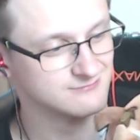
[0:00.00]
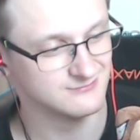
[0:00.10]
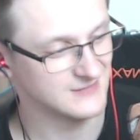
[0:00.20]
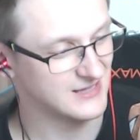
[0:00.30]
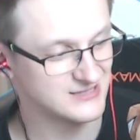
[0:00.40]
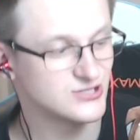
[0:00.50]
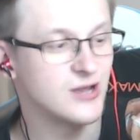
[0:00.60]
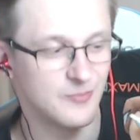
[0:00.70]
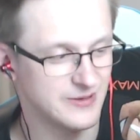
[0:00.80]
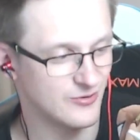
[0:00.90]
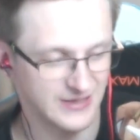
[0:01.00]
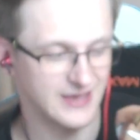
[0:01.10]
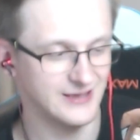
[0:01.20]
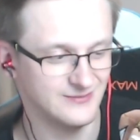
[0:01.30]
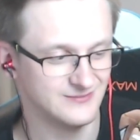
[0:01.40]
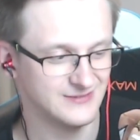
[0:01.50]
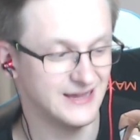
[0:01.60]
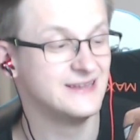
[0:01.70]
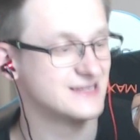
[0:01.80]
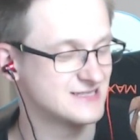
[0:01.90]
It's gonna be okay.
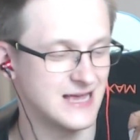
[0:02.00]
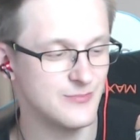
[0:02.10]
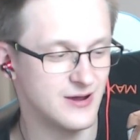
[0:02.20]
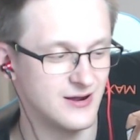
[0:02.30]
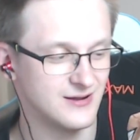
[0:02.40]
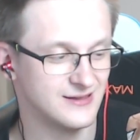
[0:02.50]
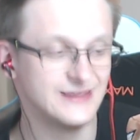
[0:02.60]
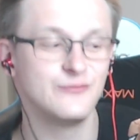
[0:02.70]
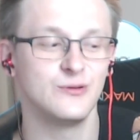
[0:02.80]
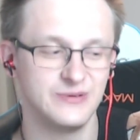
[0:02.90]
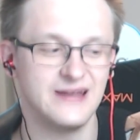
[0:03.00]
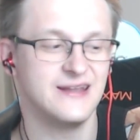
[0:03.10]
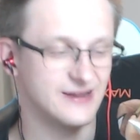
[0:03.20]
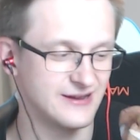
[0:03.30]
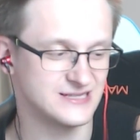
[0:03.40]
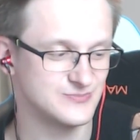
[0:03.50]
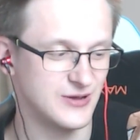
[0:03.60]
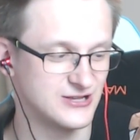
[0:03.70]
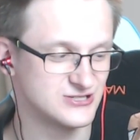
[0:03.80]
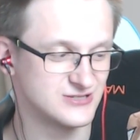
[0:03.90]
In December there will be another
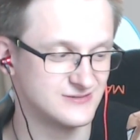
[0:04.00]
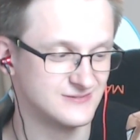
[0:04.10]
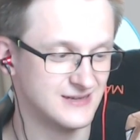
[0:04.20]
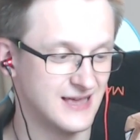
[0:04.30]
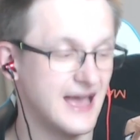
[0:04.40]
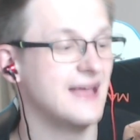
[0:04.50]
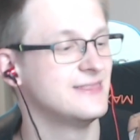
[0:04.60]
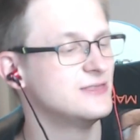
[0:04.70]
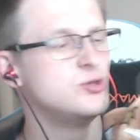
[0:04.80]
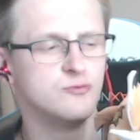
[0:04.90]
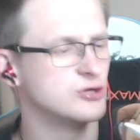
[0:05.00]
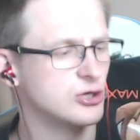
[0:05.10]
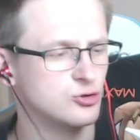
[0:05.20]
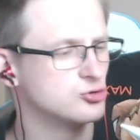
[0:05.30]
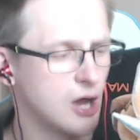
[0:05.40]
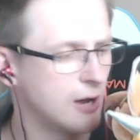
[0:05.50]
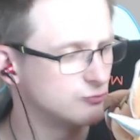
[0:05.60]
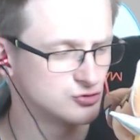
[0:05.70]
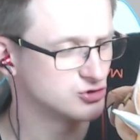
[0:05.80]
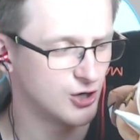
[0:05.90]
expansion and you will get your time to
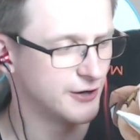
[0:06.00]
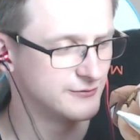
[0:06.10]
shine.